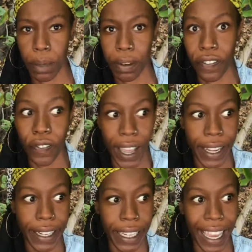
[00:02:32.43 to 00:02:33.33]
but
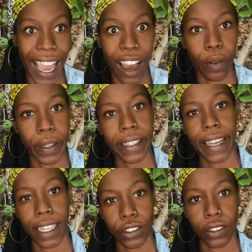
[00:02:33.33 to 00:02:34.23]
finding how we
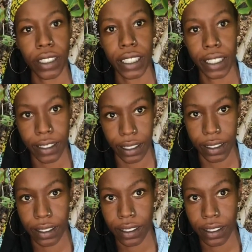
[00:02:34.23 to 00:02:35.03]
naturally exist